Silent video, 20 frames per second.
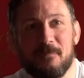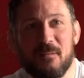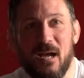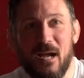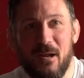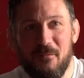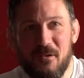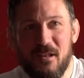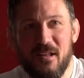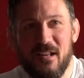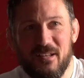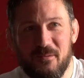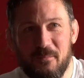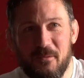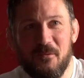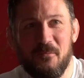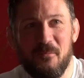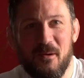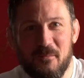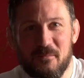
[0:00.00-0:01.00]
I'd like to be
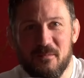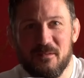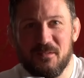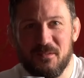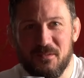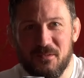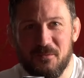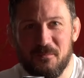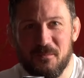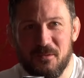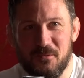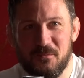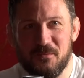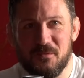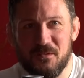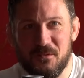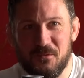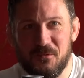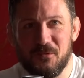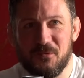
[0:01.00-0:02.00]
remembered as someone who
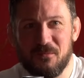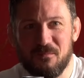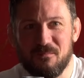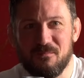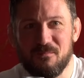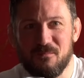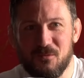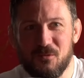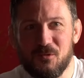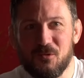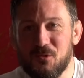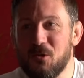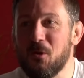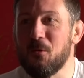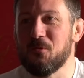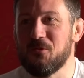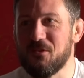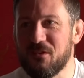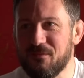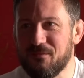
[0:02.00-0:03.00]
was a good
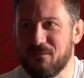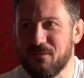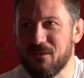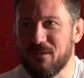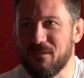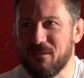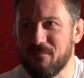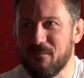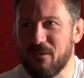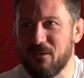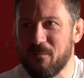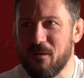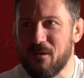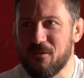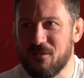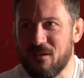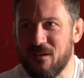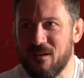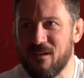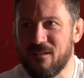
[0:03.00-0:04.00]
coach for mixed
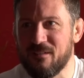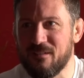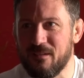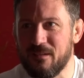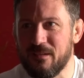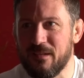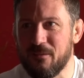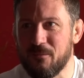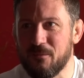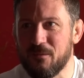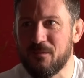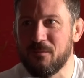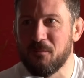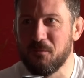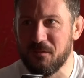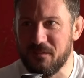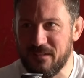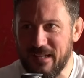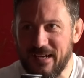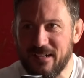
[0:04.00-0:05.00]
martial arts, and that
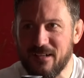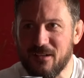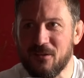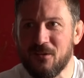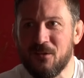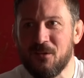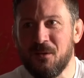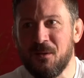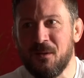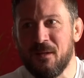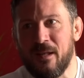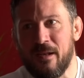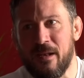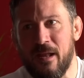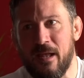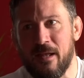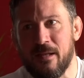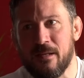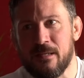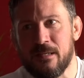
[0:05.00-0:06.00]
was technical
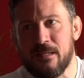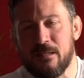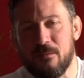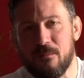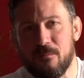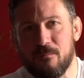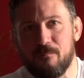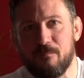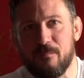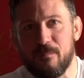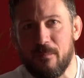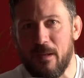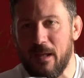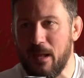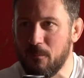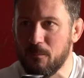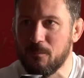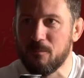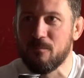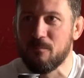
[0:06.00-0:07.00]
and
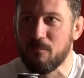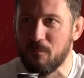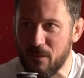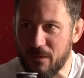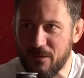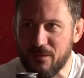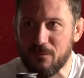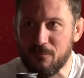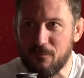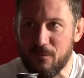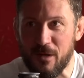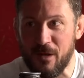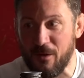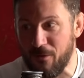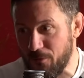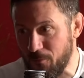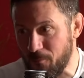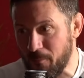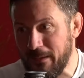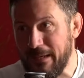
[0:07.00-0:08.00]
helped bring some
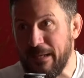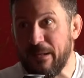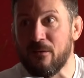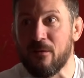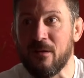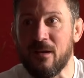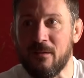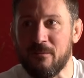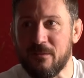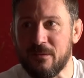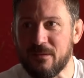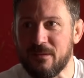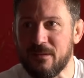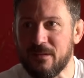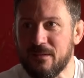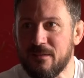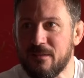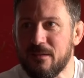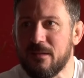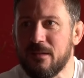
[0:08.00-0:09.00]
fighters from beginner level
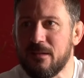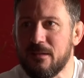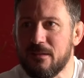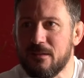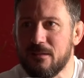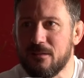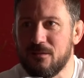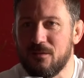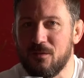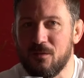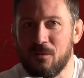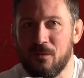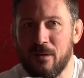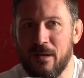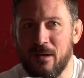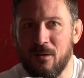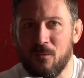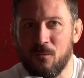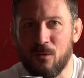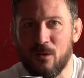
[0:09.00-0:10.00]
to
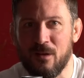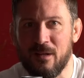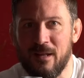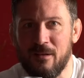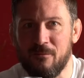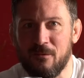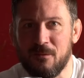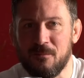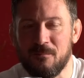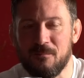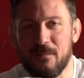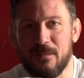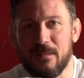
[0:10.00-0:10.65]
world level.